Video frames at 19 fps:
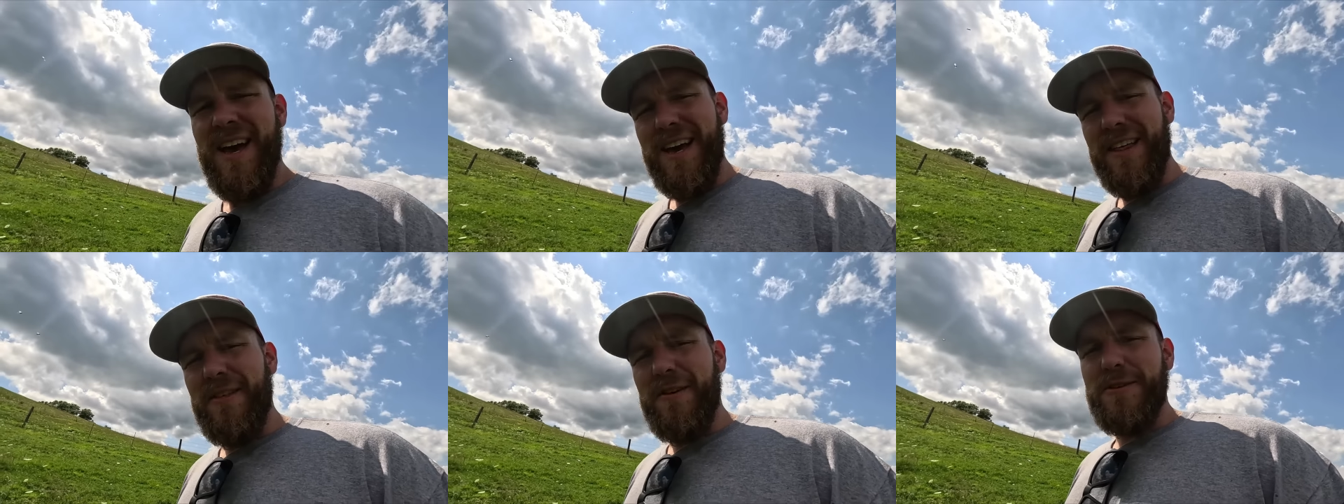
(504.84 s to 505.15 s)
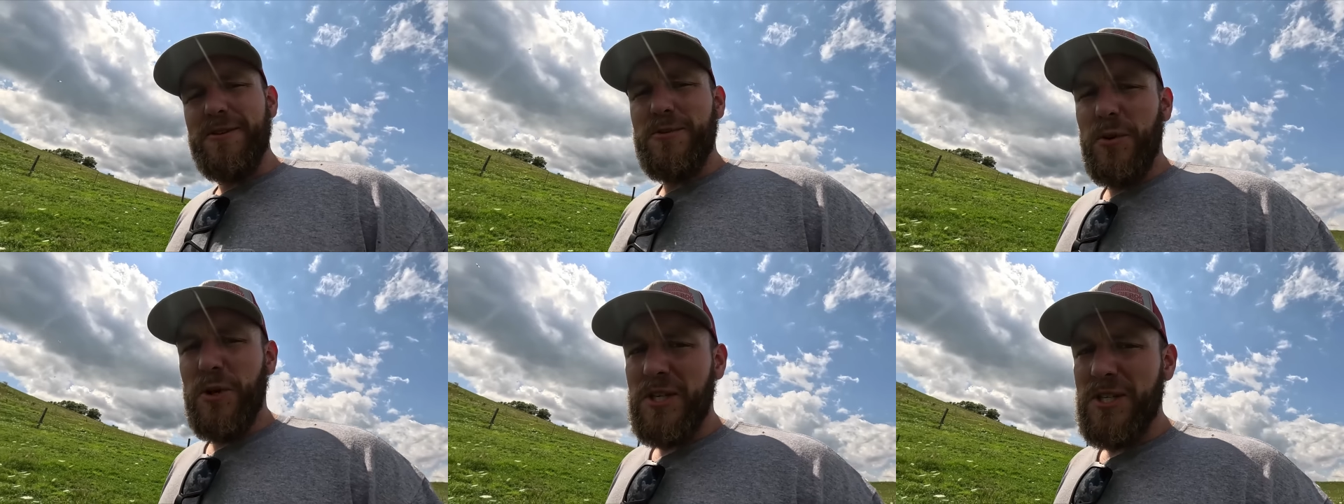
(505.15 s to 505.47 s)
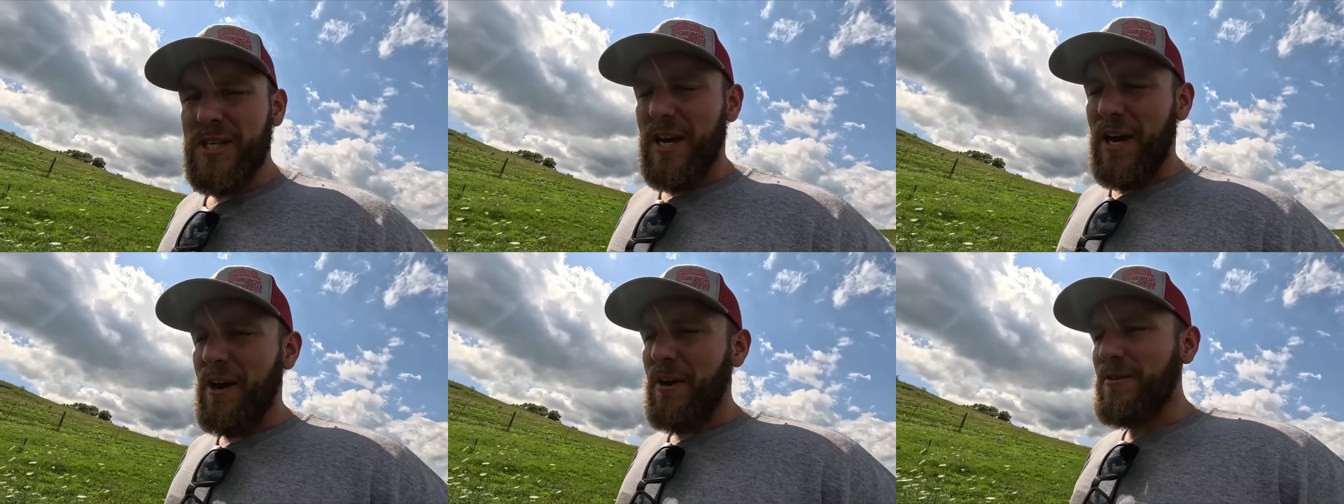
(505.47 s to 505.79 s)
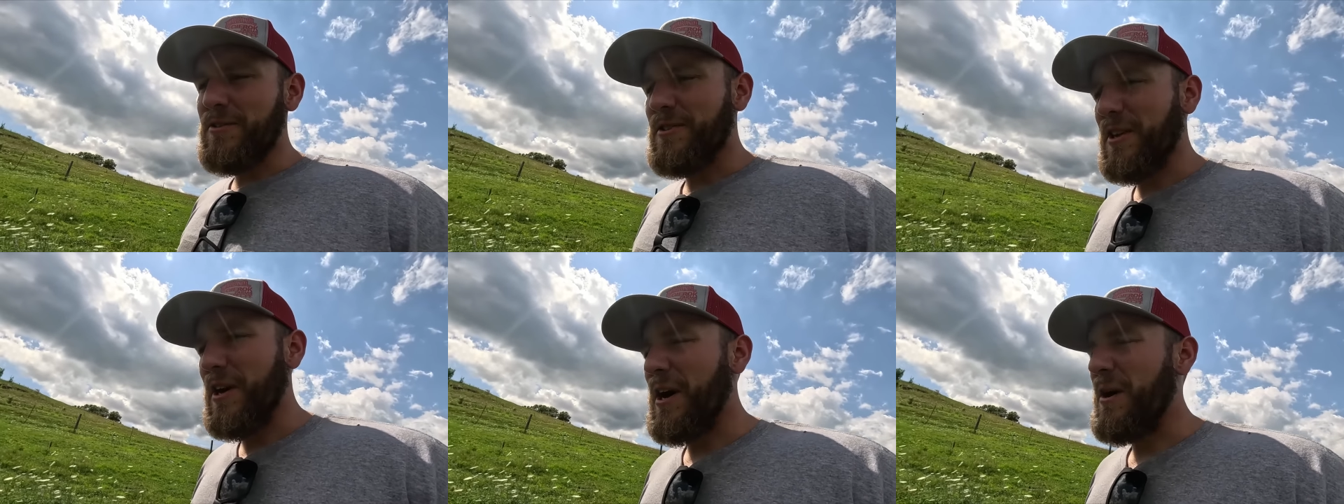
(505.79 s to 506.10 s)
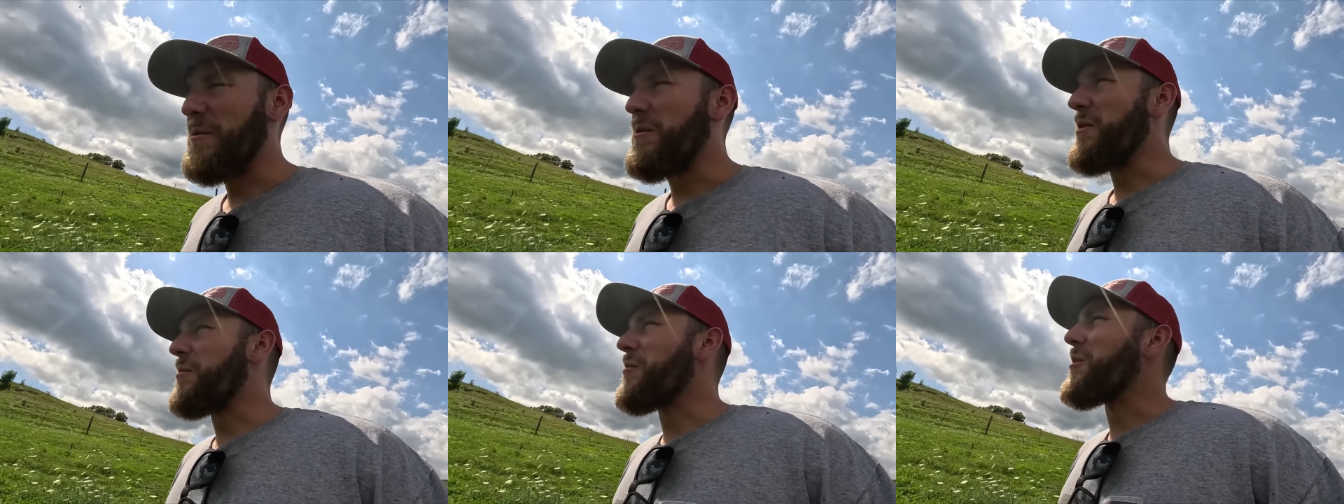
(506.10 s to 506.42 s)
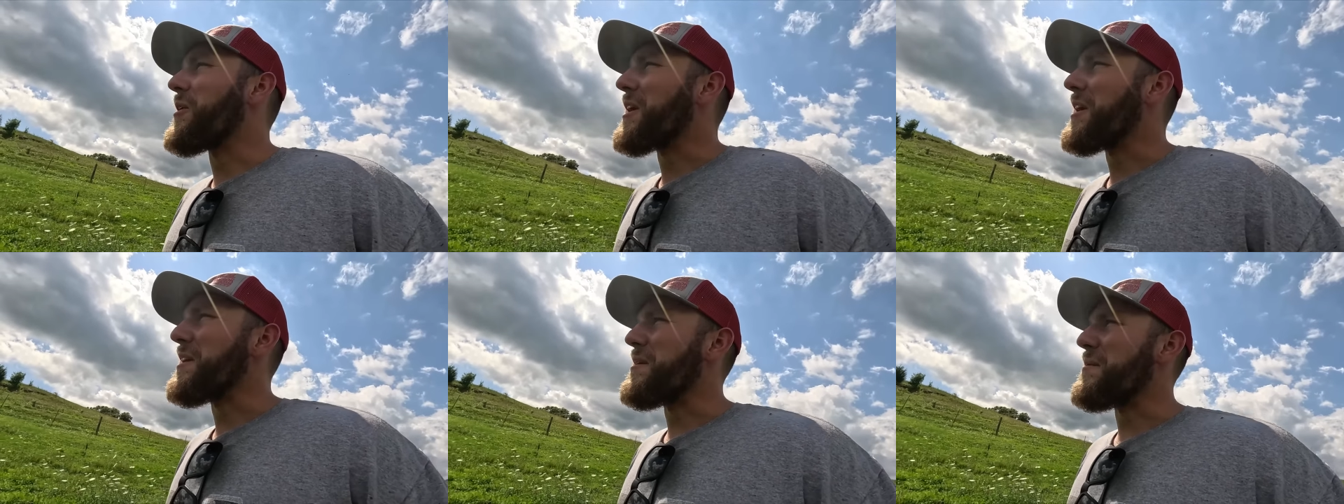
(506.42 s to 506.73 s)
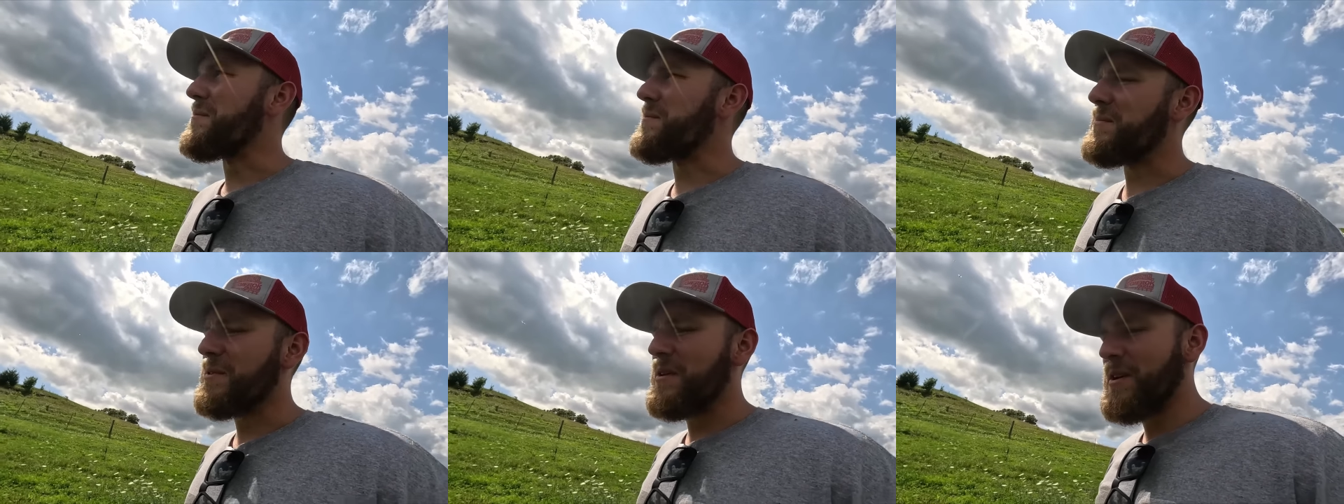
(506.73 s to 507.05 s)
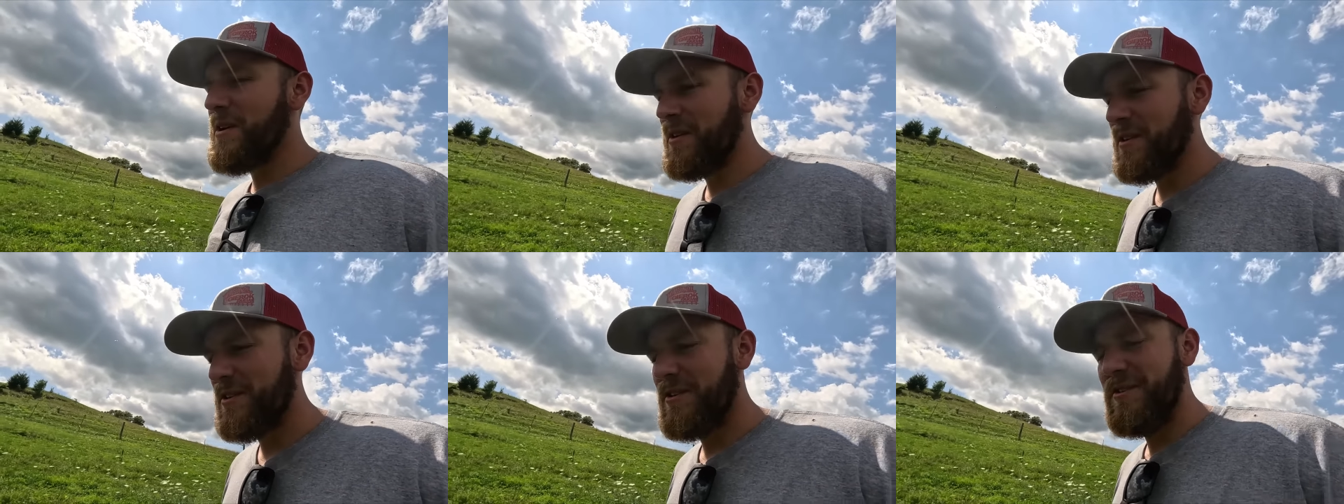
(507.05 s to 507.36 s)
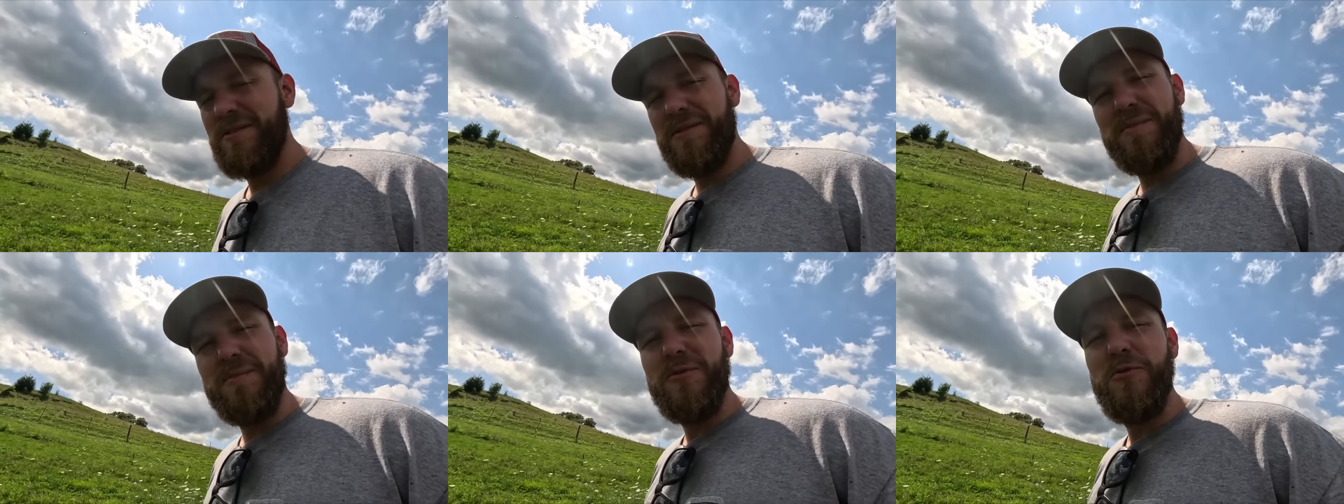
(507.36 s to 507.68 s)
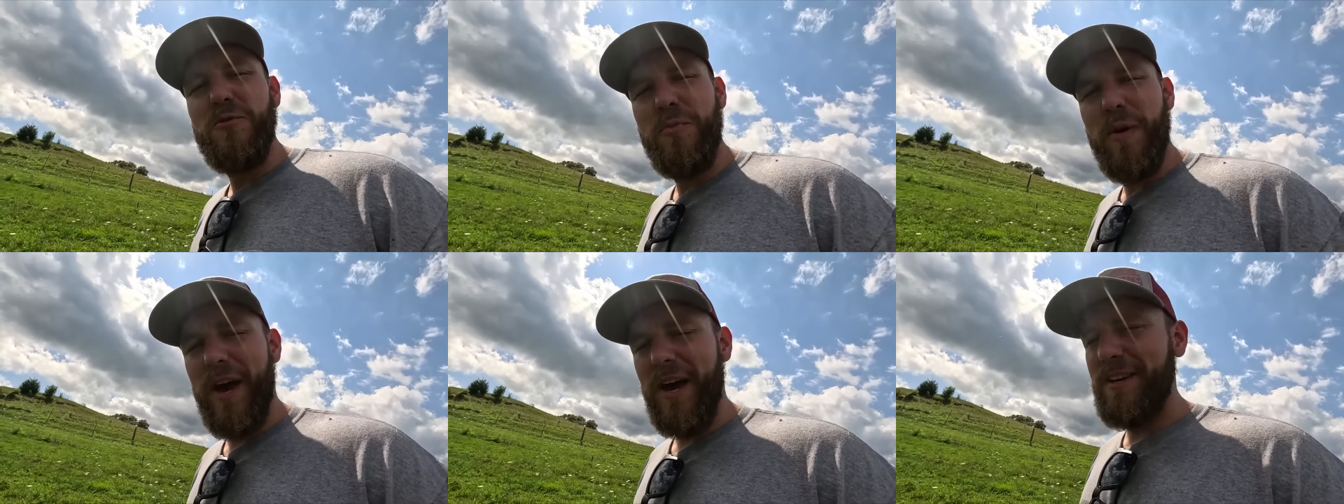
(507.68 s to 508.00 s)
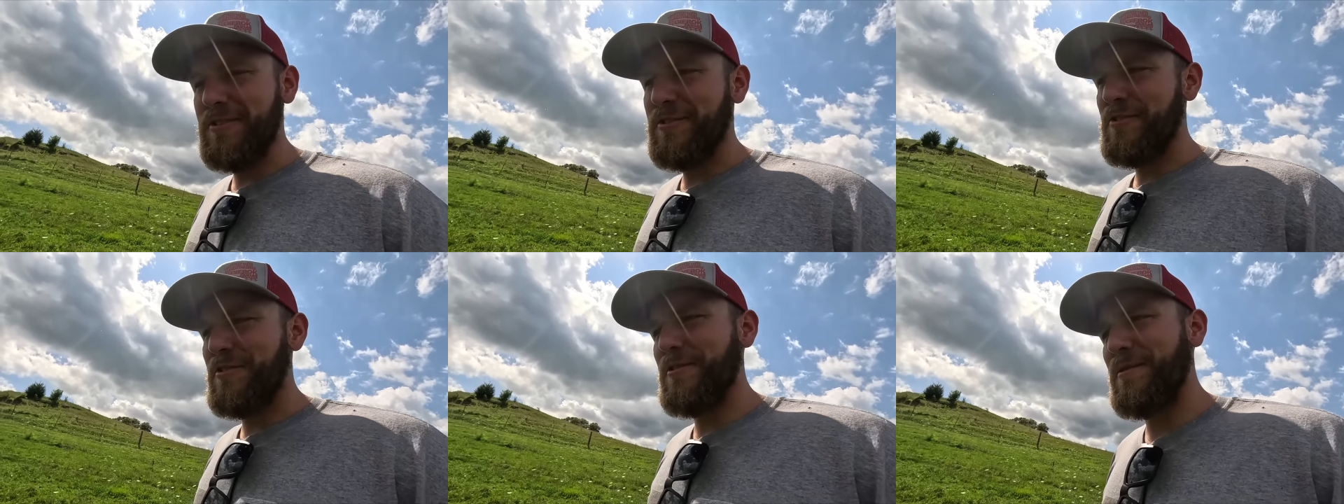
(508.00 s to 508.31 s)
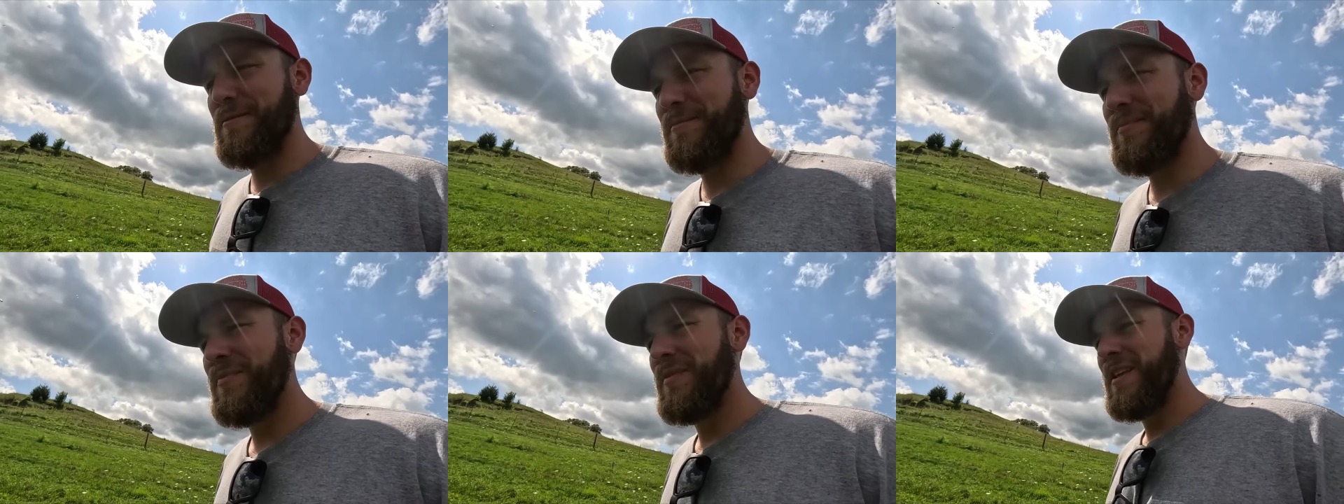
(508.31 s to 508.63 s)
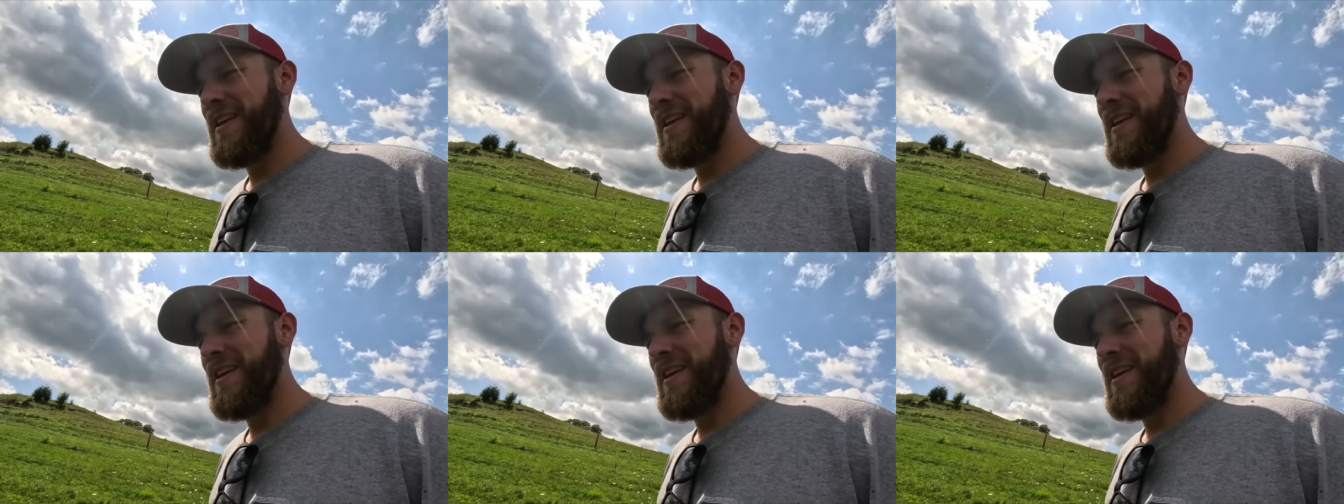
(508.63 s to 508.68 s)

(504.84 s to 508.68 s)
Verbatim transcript: and those switch cows thought we were bringing them to some new pasture